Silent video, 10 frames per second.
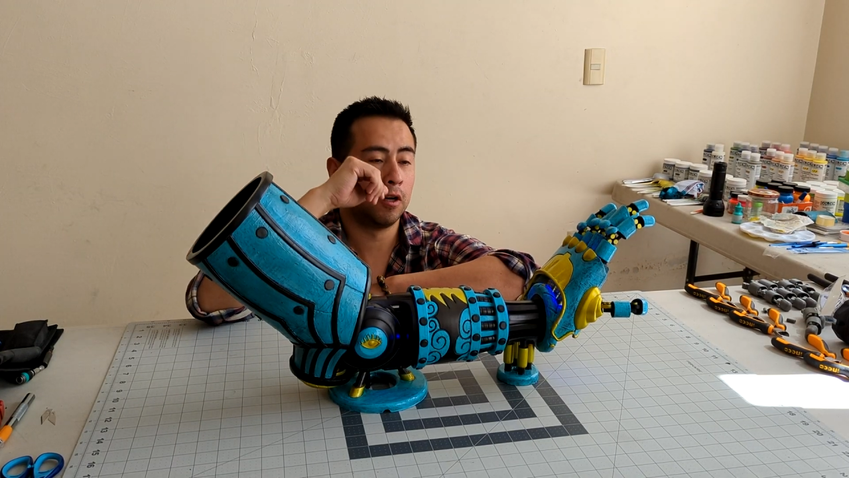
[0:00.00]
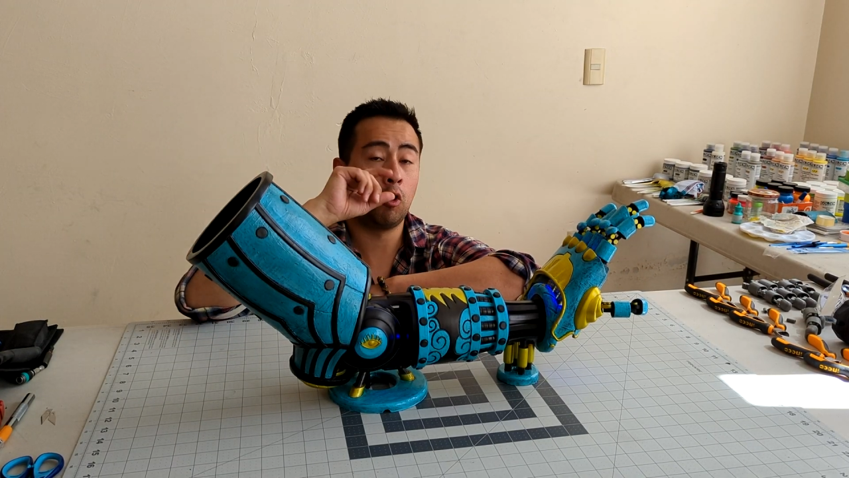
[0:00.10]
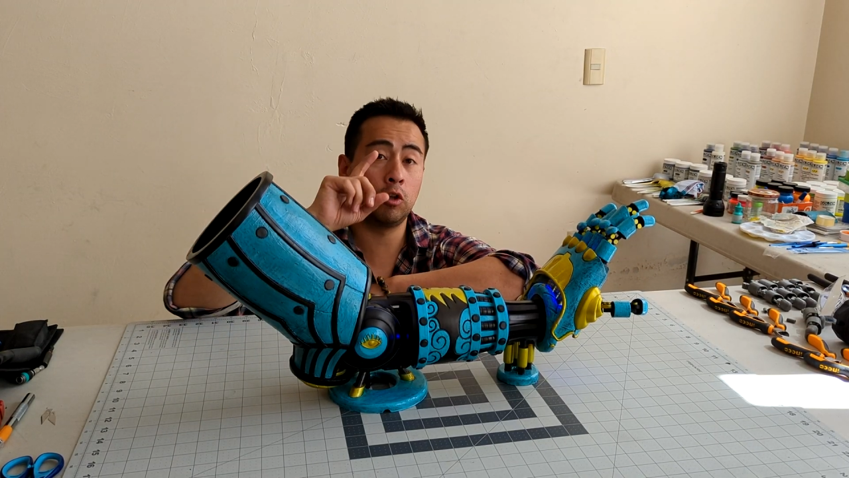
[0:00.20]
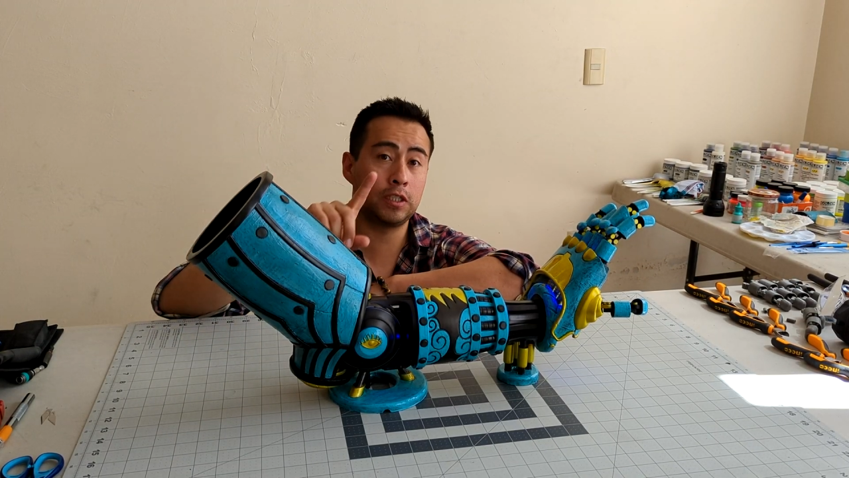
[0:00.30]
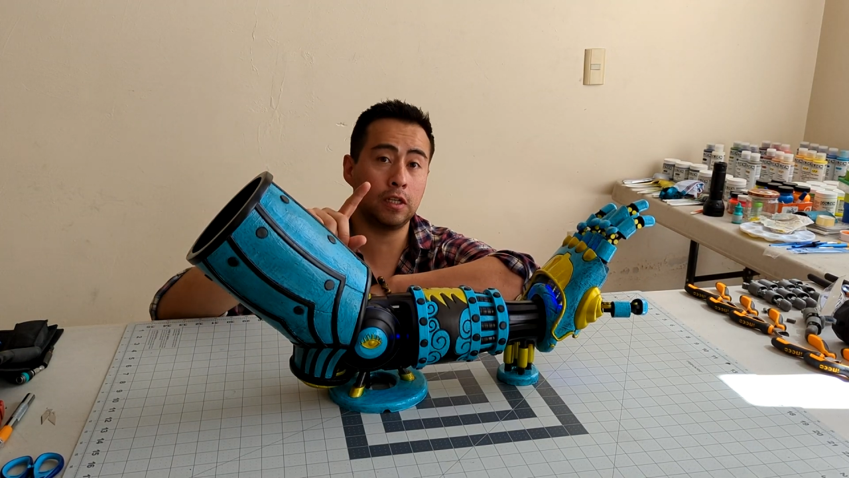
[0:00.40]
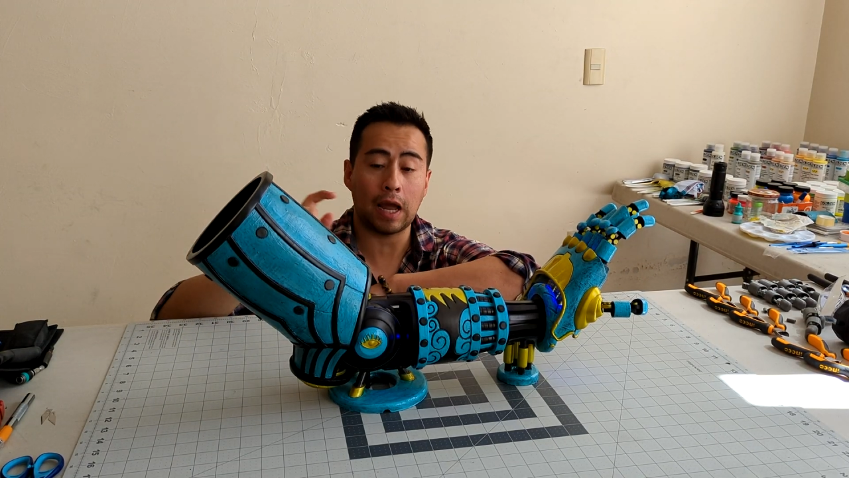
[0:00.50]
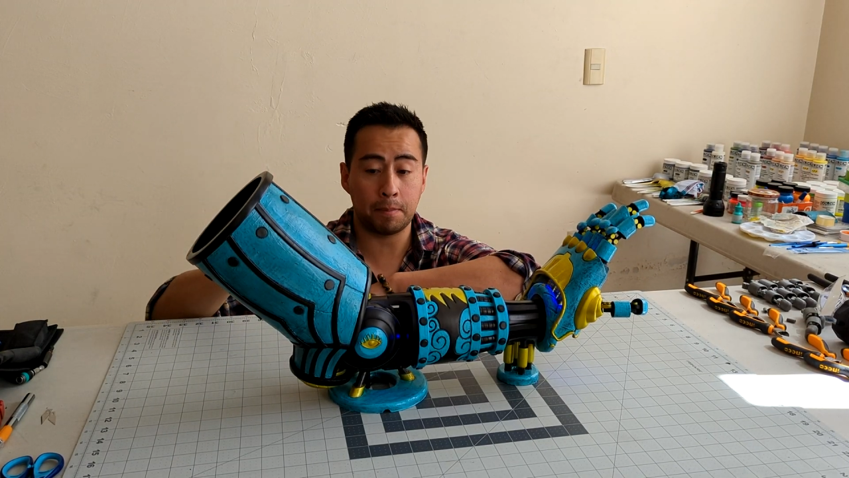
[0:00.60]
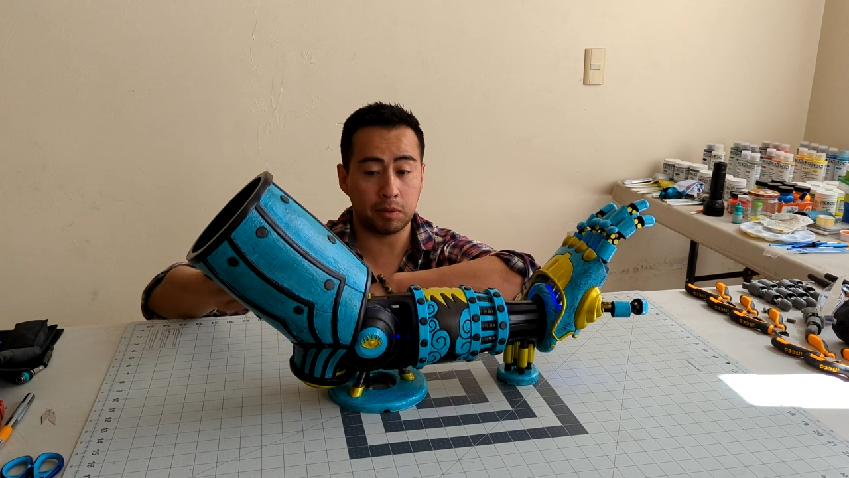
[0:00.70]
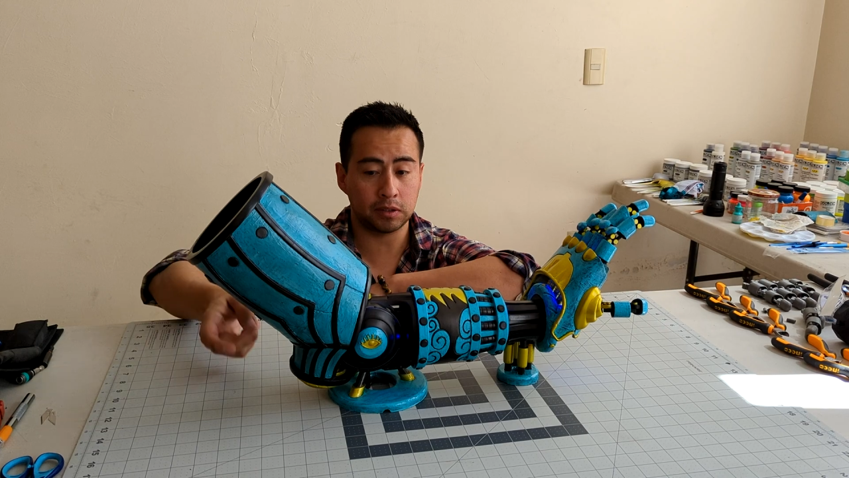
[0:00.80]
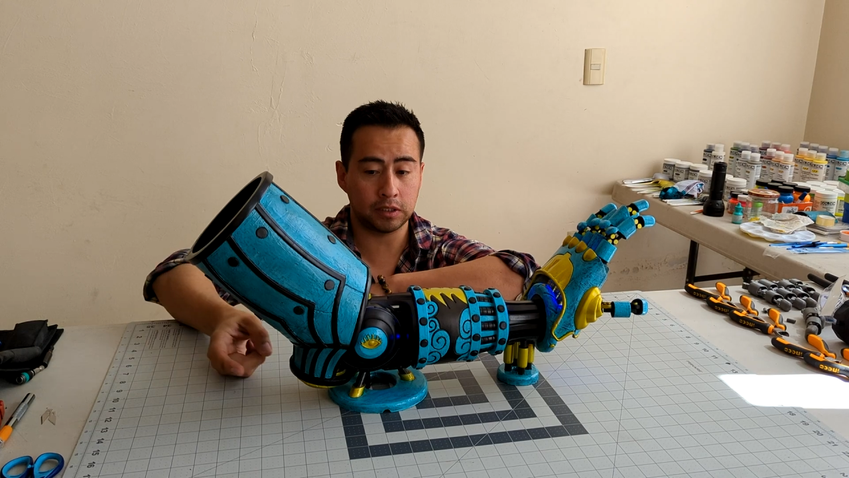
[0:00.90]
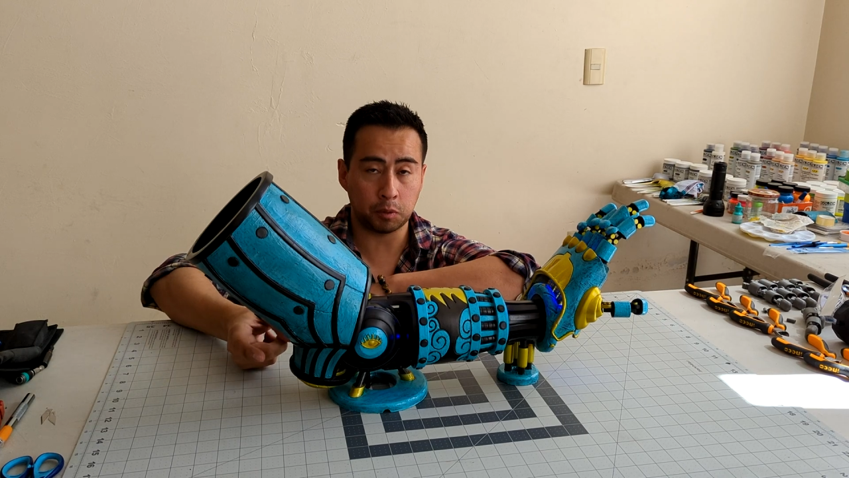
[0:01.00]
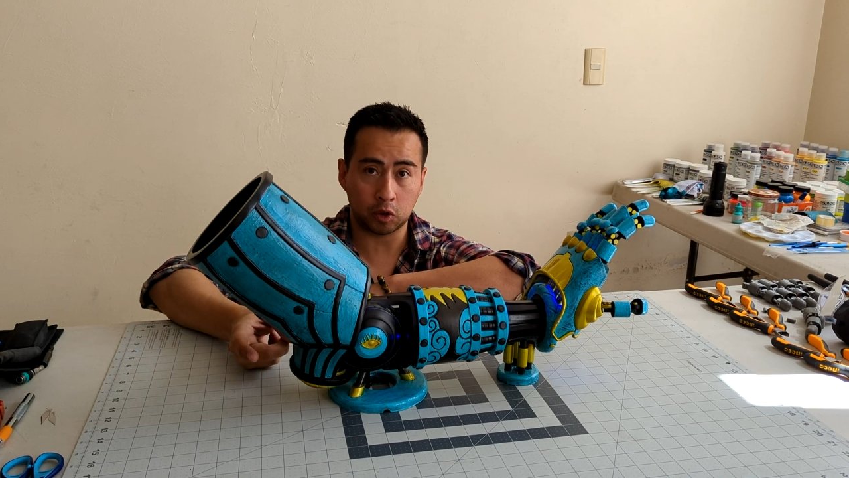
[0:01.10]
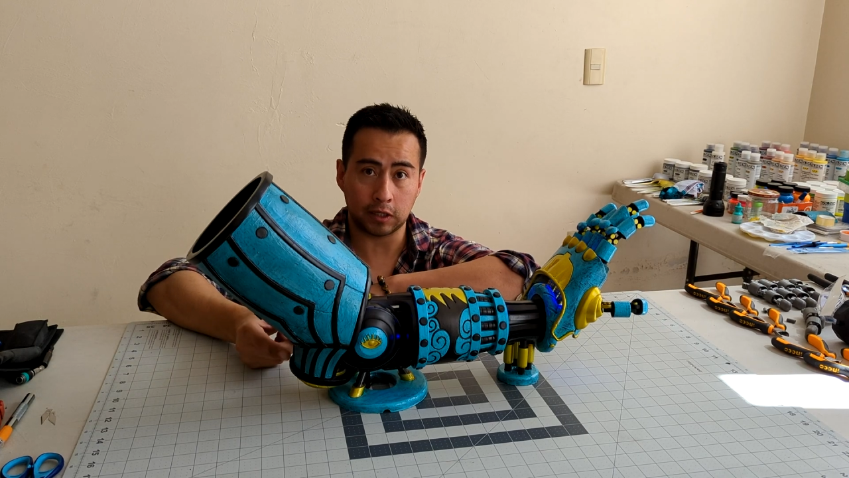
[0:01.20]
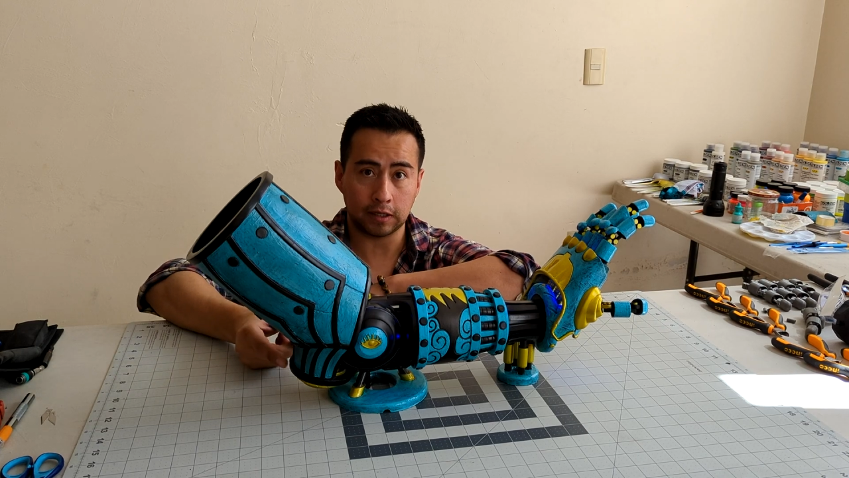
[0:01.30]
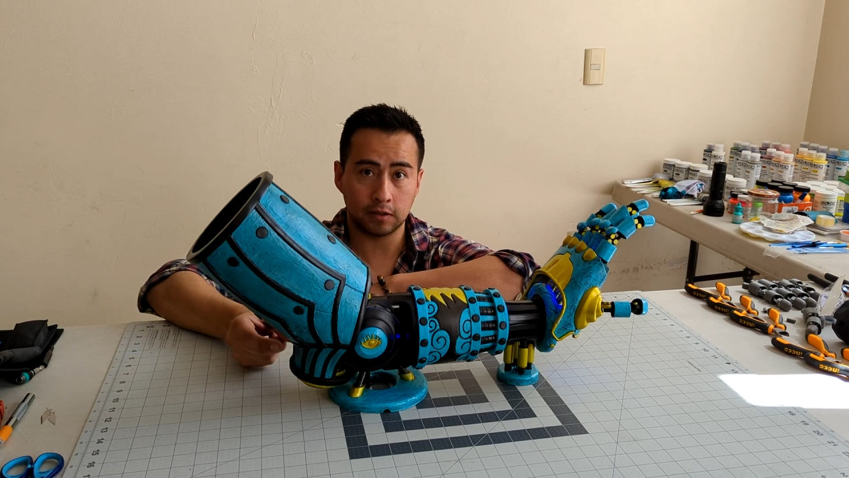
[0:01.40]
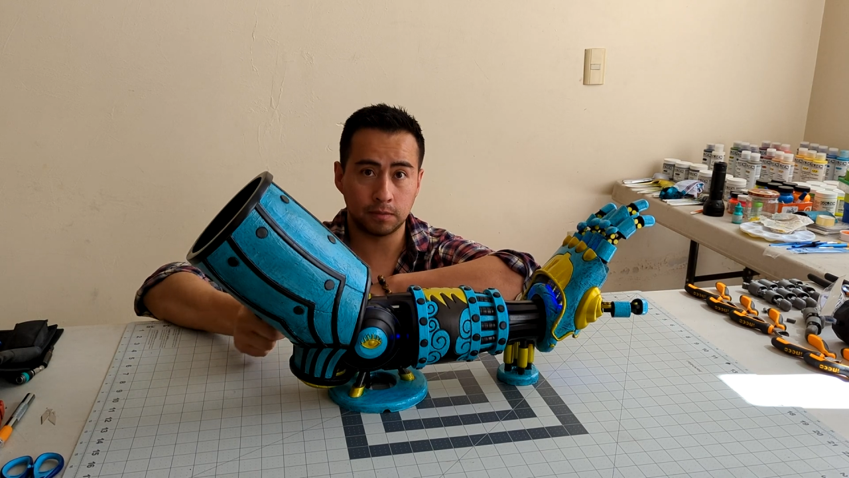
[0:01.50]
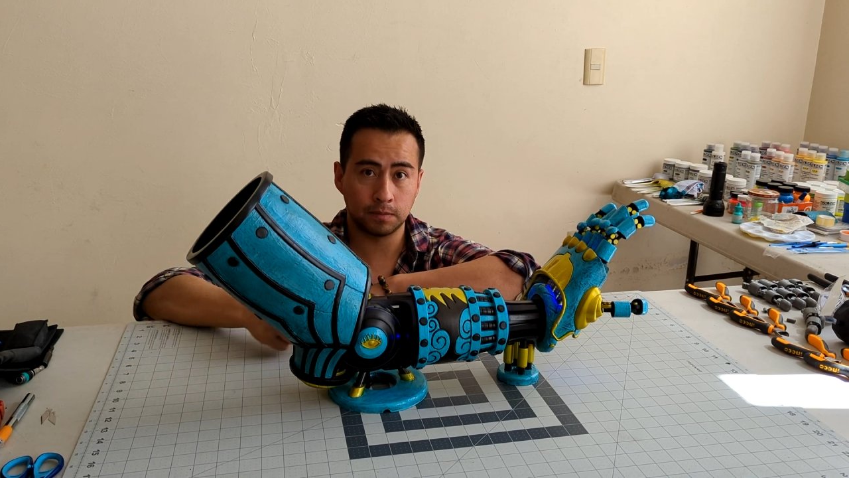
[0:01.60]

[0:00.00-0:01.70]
until I press this button again.